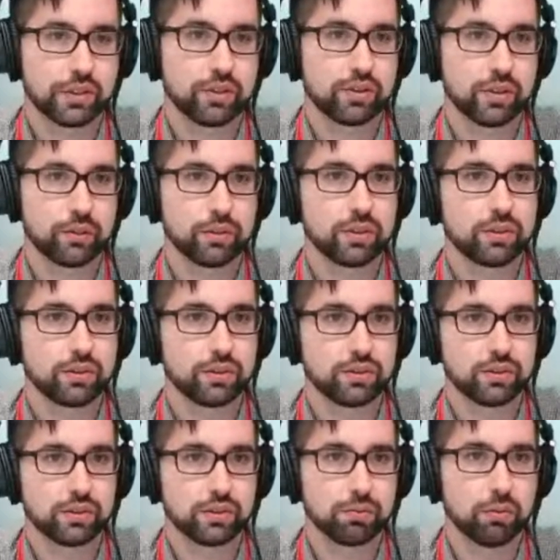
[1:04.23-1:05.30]
that we use
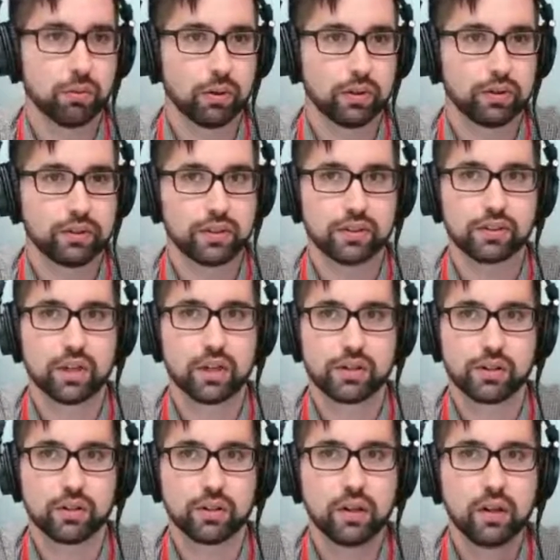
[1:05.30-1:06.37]
to support the
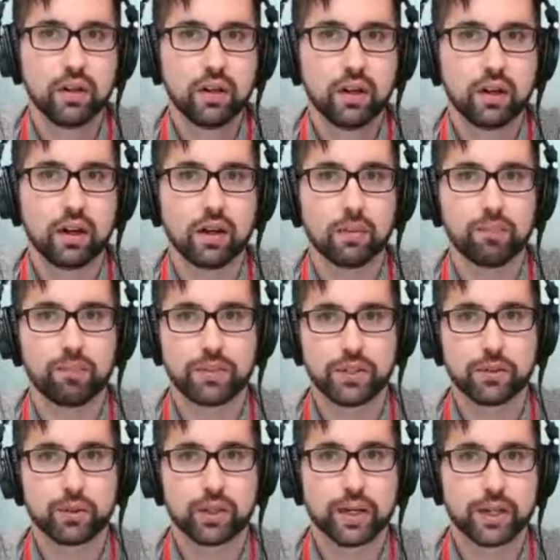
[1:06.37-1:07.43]
discussion.
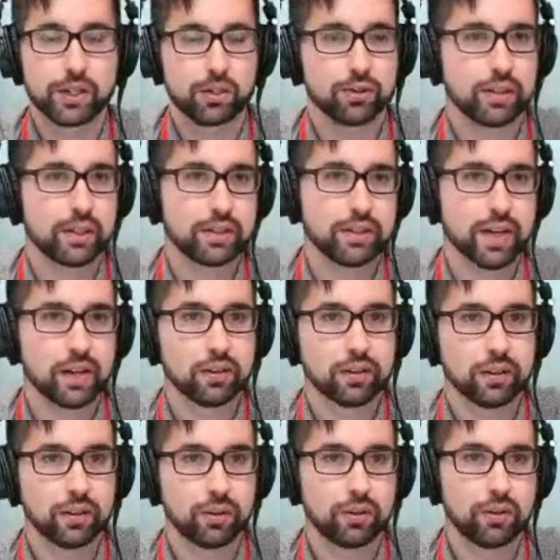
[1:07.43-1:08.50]
You can actually
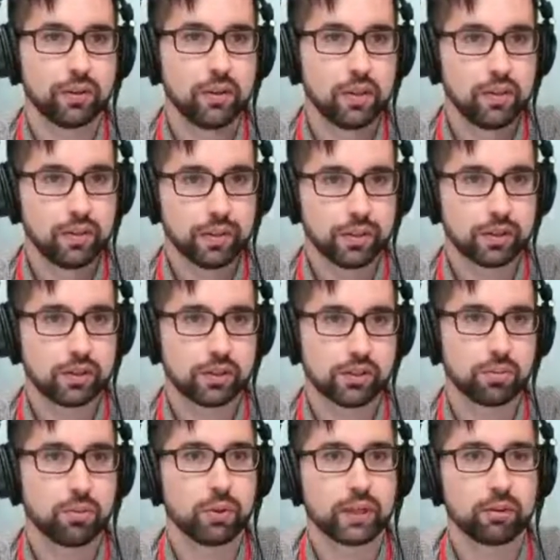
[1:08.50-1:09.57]
download the
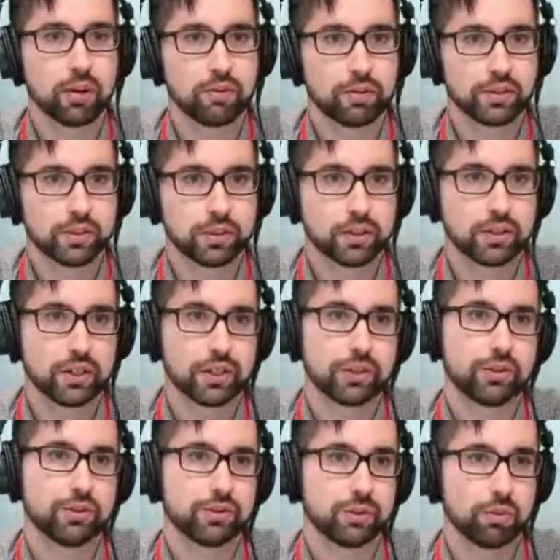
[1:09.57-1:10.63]
supporting reference
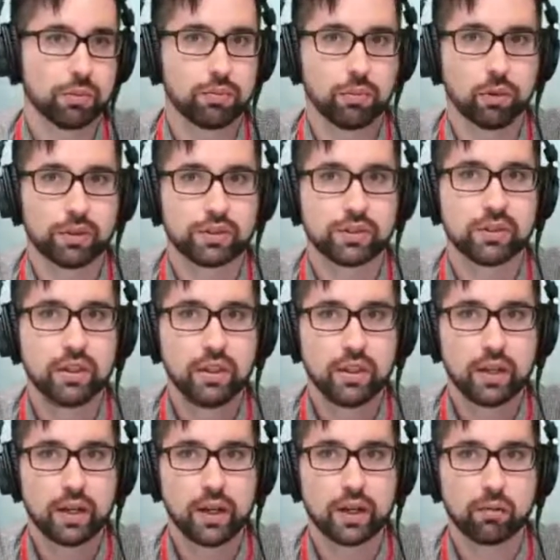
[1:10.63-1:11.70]
architectures or reports
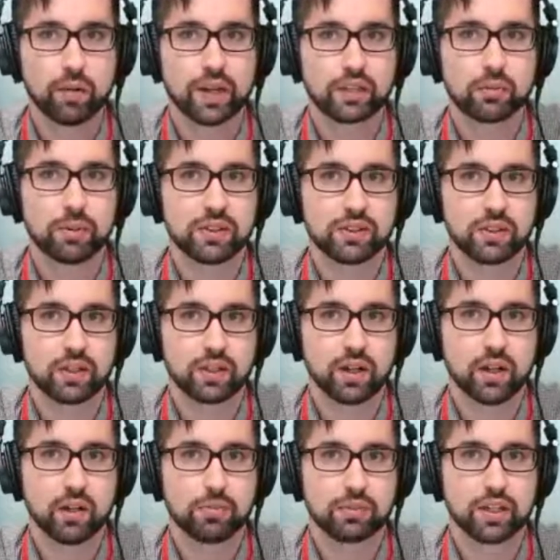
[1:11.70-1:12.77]
at
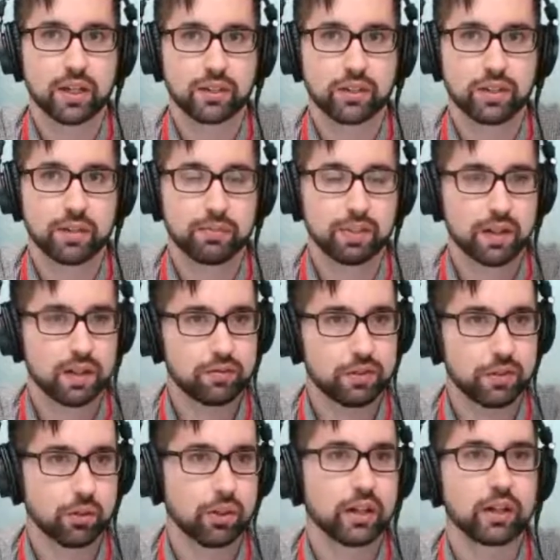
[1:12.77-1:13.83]
rackspace.com/deepdive
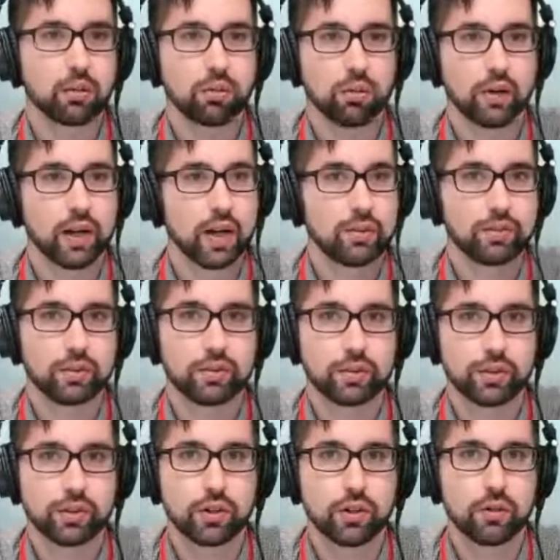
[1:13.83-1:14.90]
during or after the
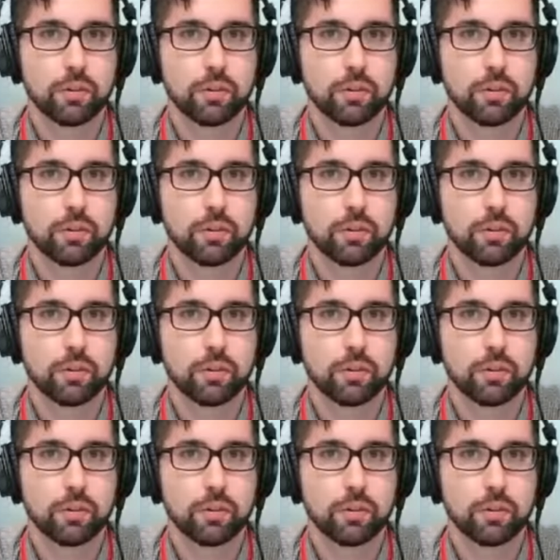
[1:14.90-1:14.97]
show.